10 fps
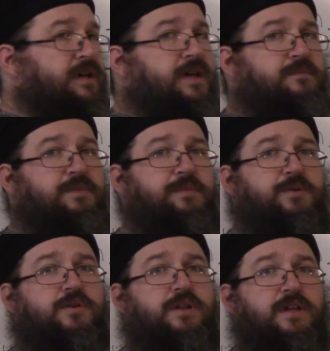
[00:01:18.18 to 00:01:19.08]
in
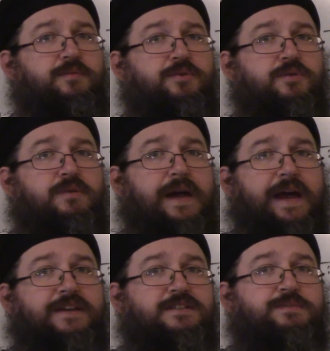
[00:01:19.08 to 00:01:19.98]
biblical Hebrew
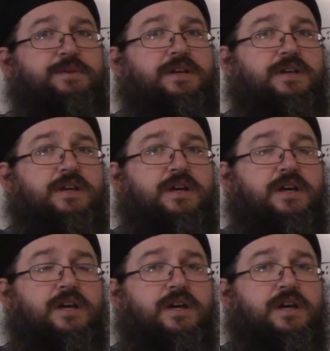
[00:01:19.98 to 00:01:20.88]
has to be
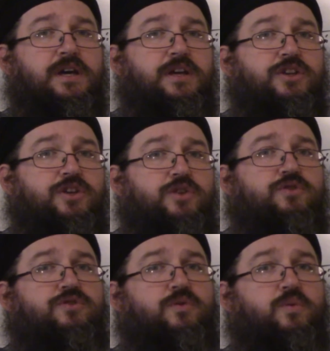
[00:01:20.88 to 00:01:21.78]

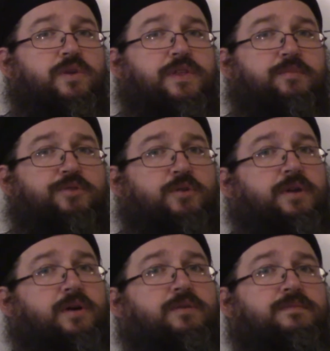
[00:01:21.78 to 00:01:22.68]
used with a
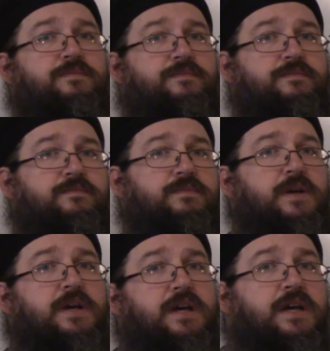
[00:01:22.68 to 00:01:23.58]
pronoun.
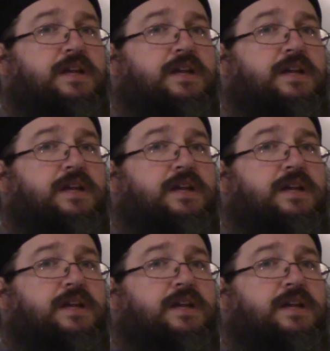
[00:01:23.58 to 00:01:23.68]
In